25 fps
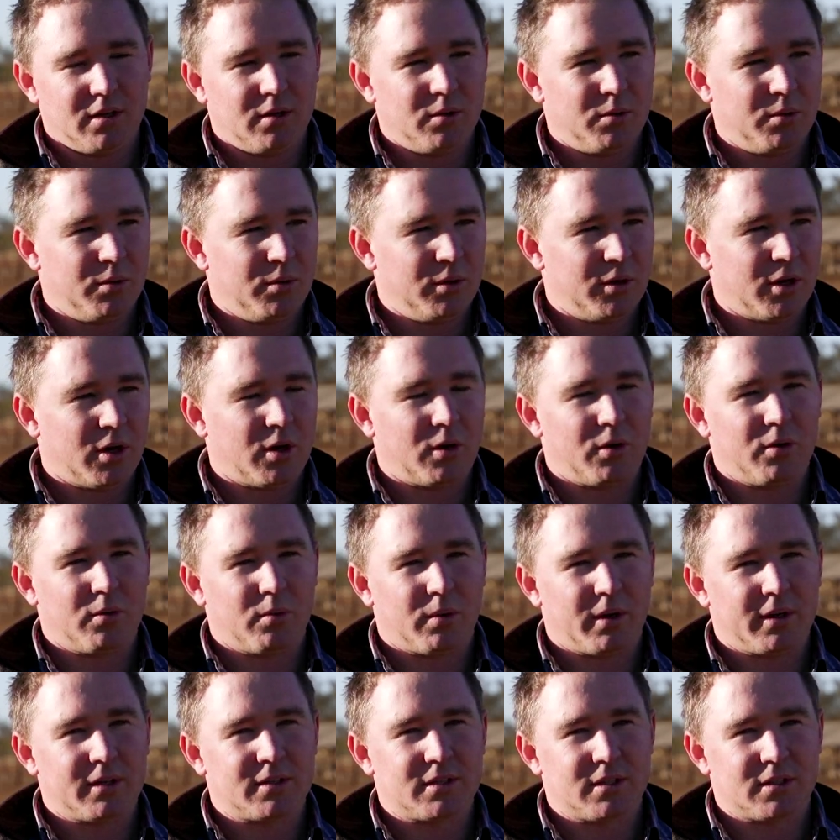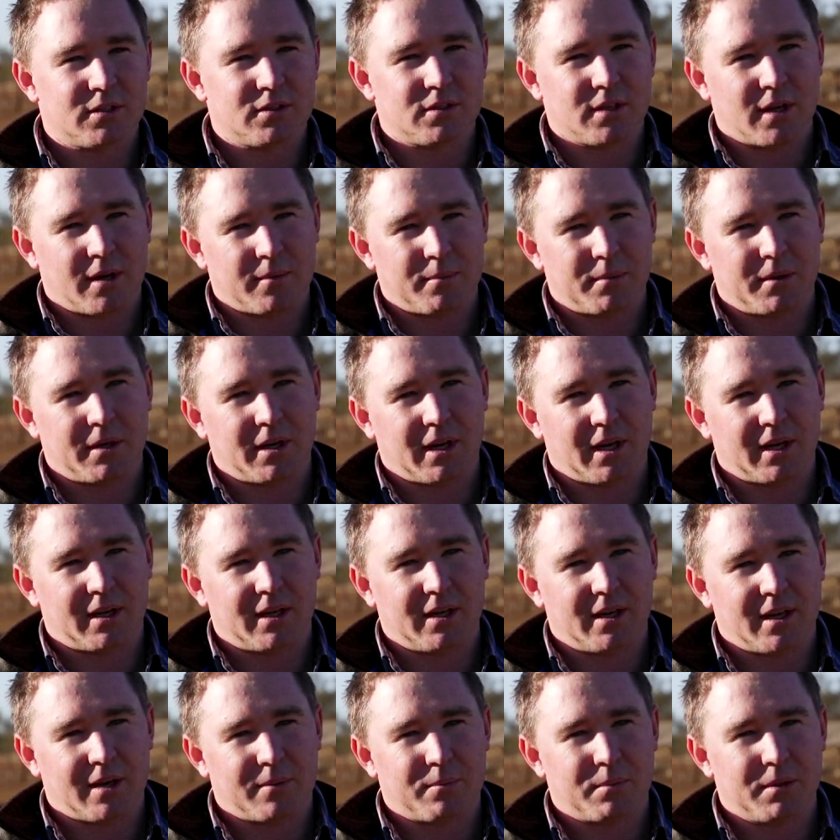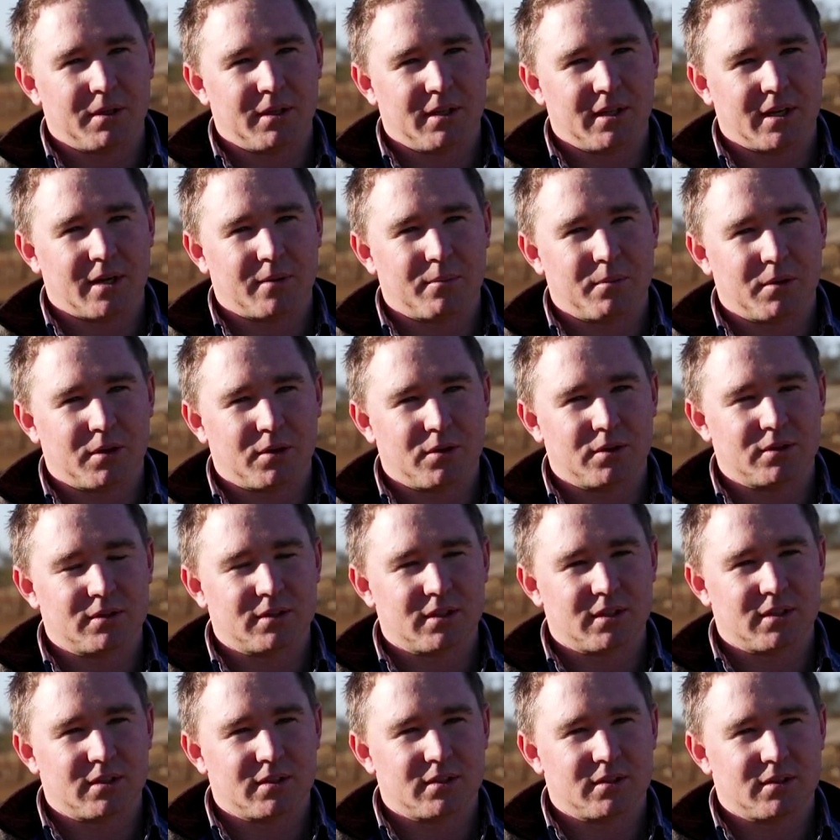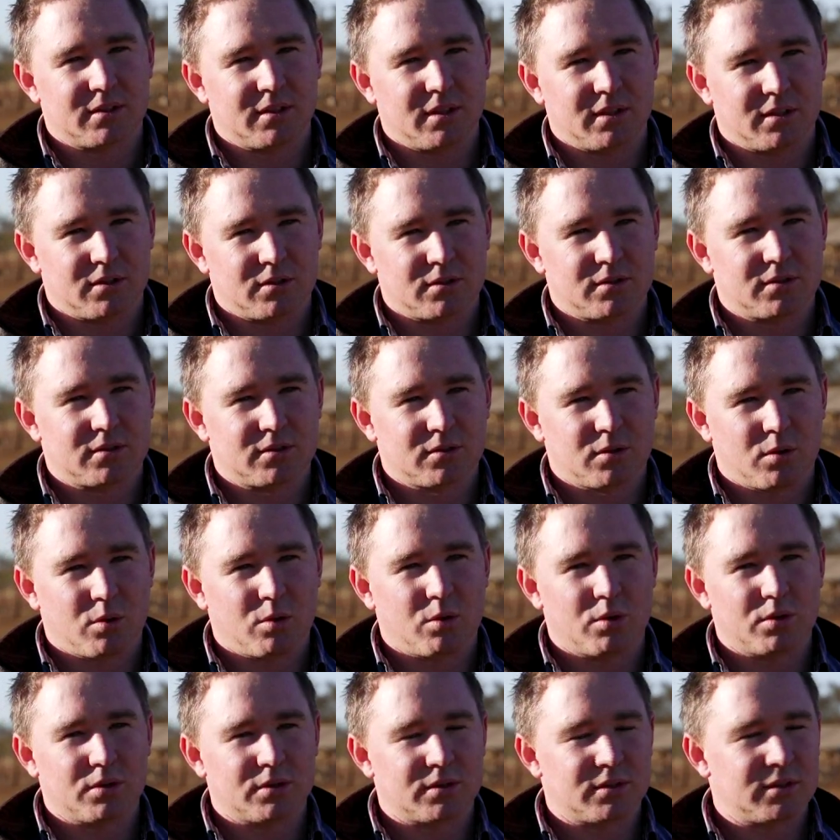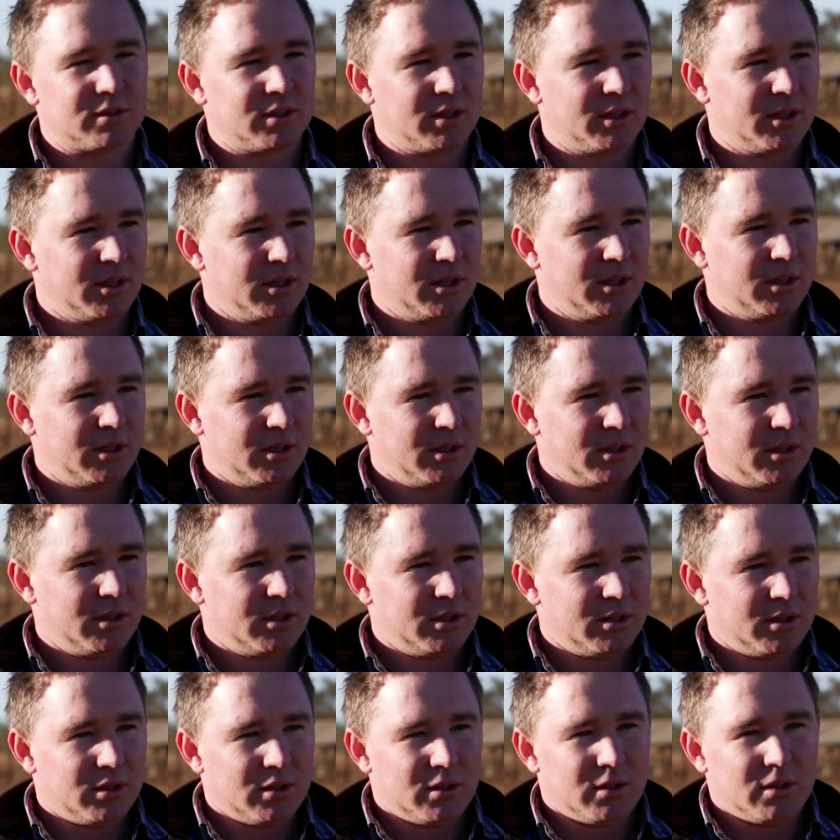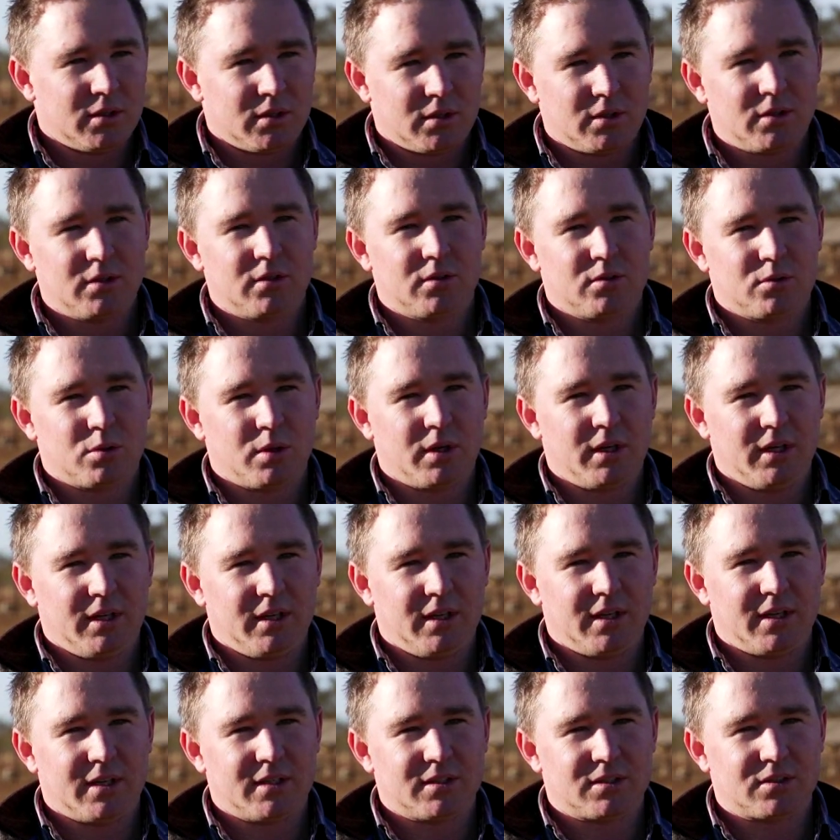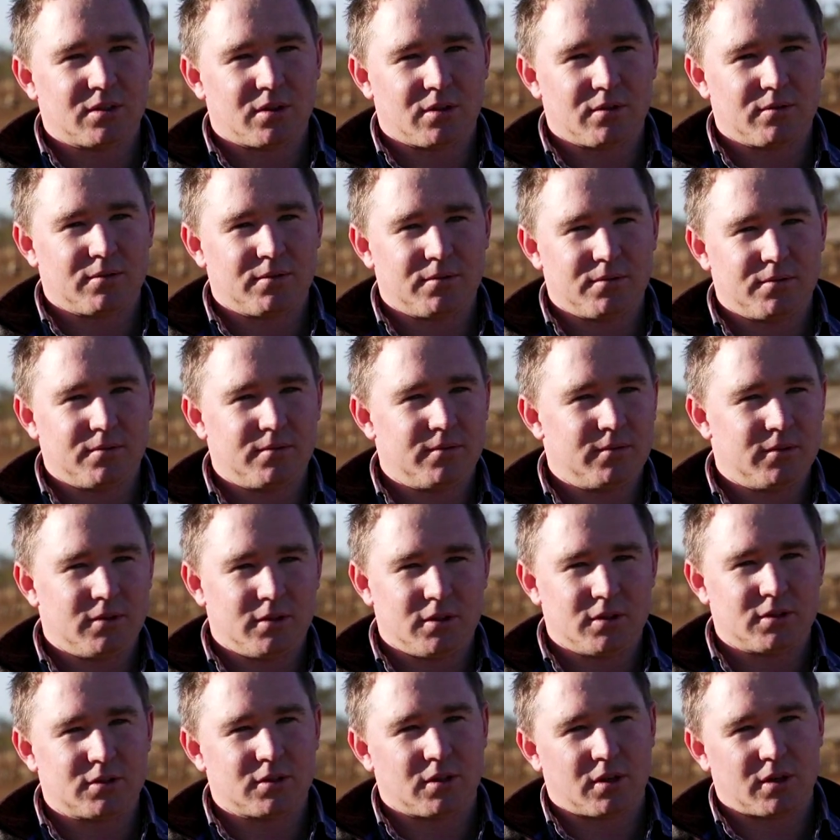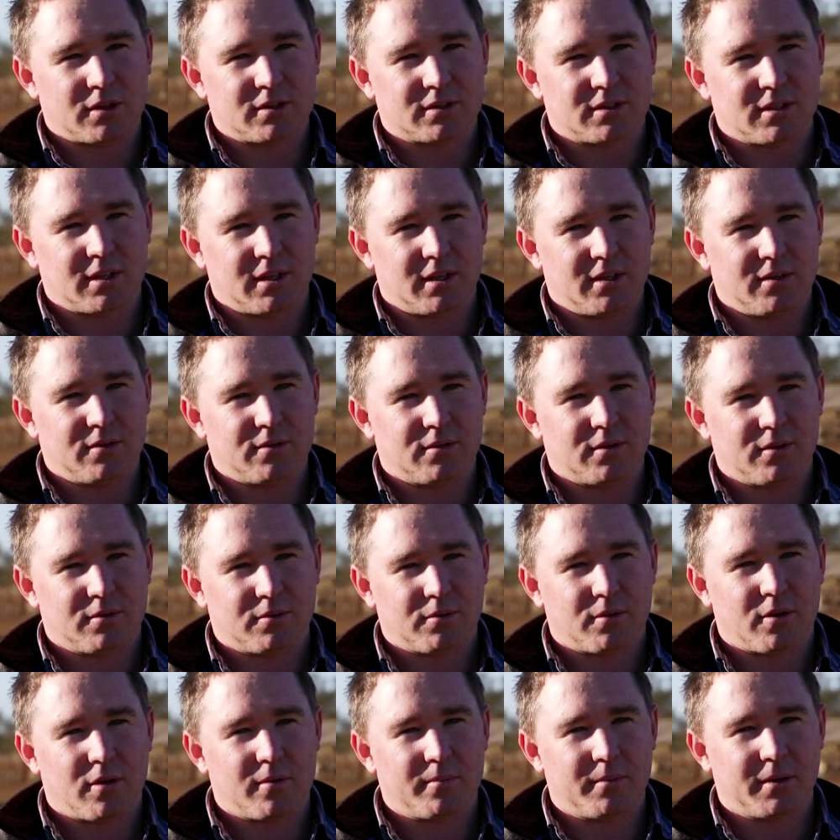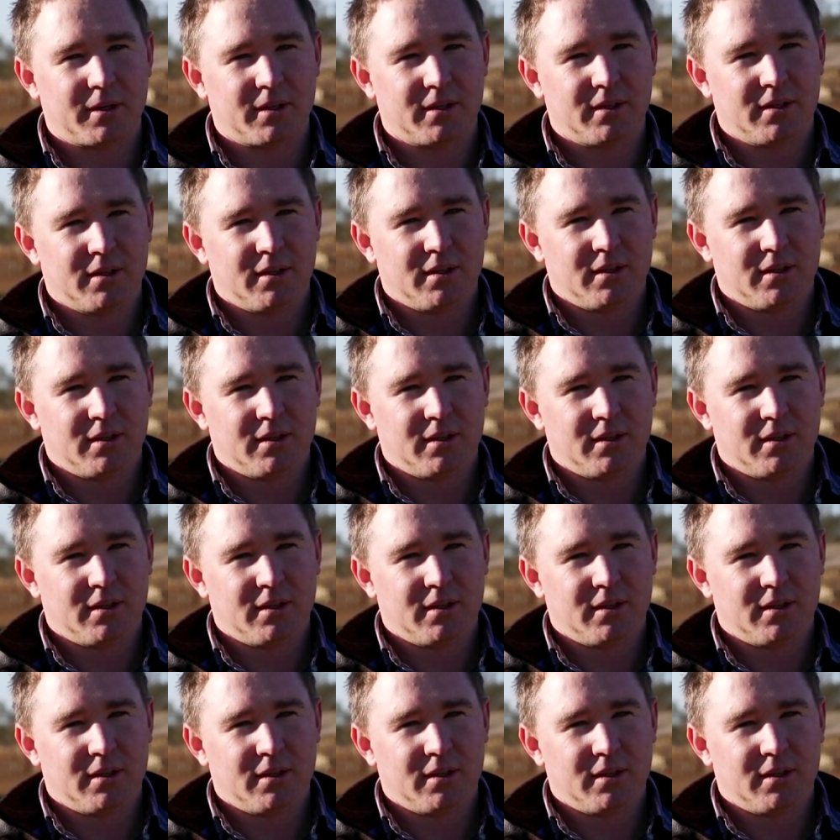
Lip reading: we don't want it to happen like it happened here, because it's caused 20 years of disaster in the farming.